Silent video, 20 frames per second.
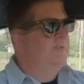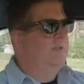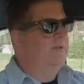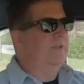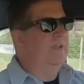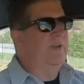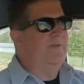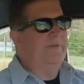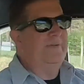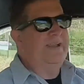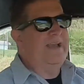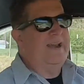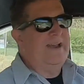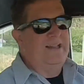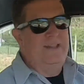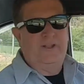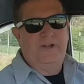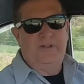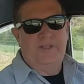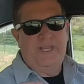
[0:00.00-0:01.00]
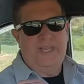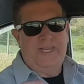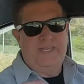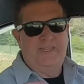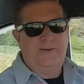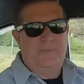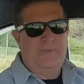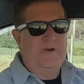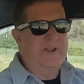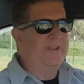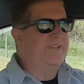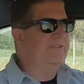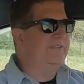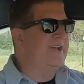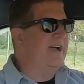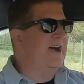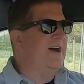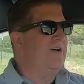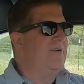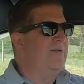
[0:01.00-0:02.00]
Okay, we've gotten a little heat in the brakes
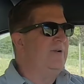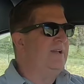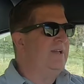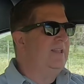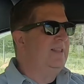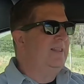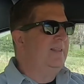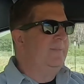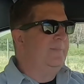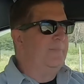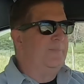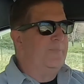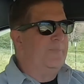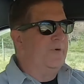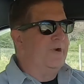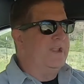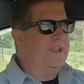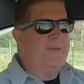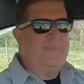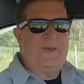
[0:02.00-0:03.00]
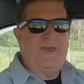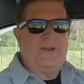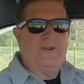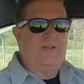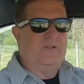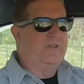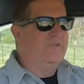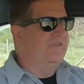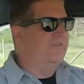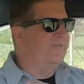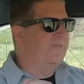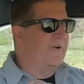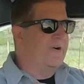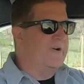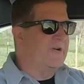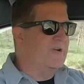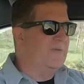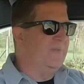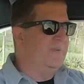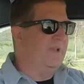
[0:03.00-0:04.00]
now. Brake pedal is
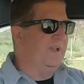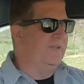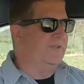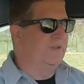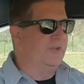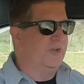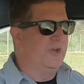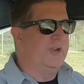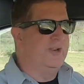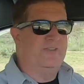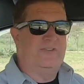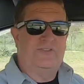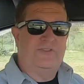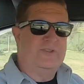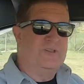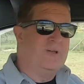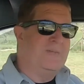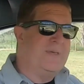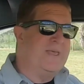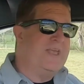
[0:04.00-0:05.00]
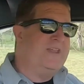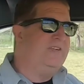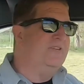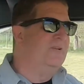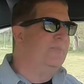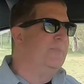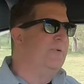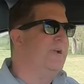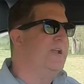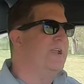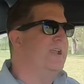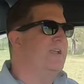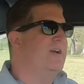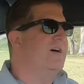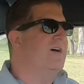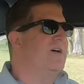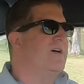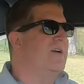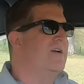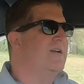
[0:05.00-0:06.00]
firm, it's good, it's still a manual brake
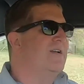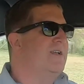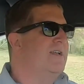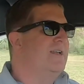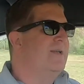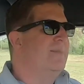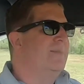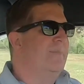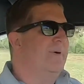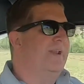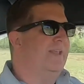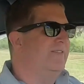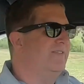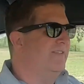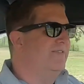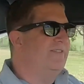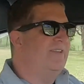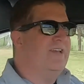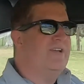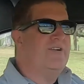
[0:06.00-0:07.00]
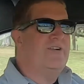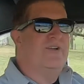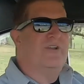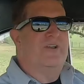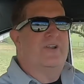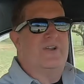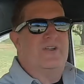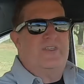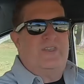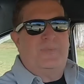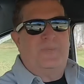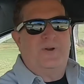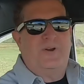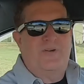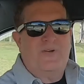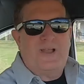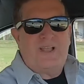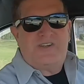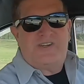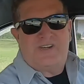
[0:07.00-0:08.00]
car. But as I said earlier, the
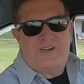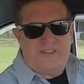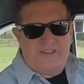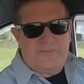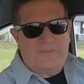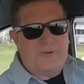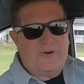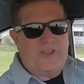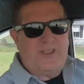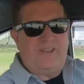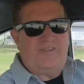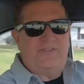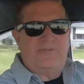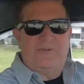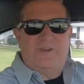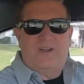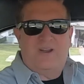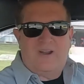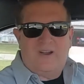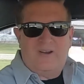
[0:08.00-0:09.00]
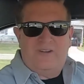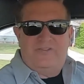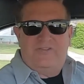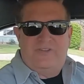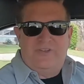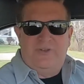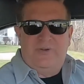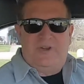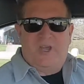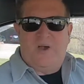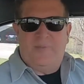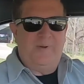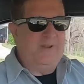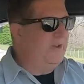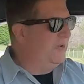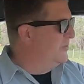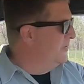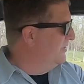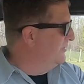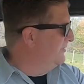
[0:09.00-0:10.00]
progression of the brakes in regards to
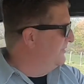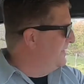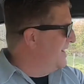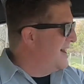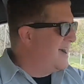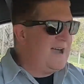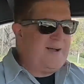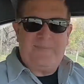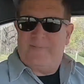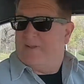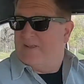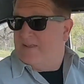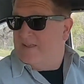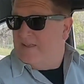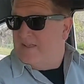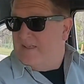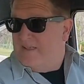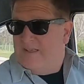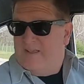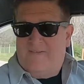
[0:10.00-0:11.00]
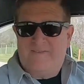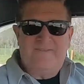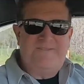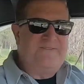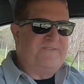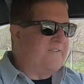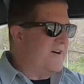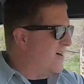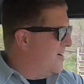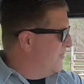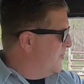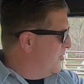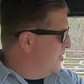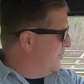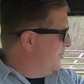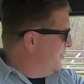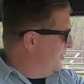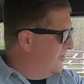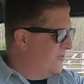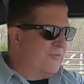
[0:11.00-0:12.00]
coming to a stop, far
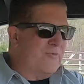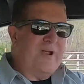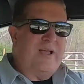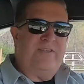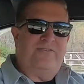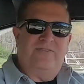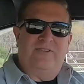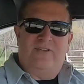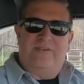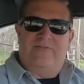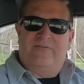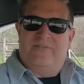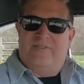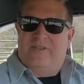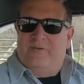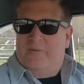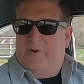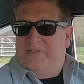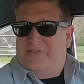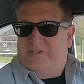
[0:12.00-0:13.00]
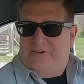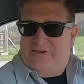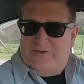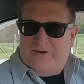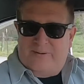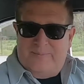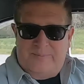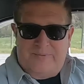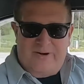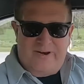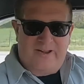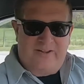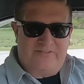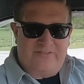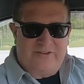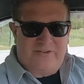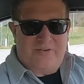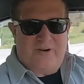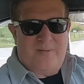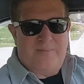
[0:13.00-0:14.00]
more progressive than with the drum brakes.
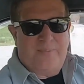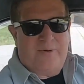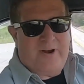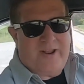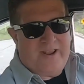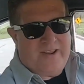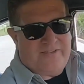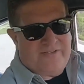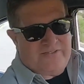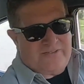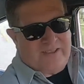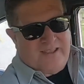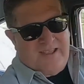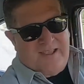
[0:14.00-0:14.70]
The drum brakes,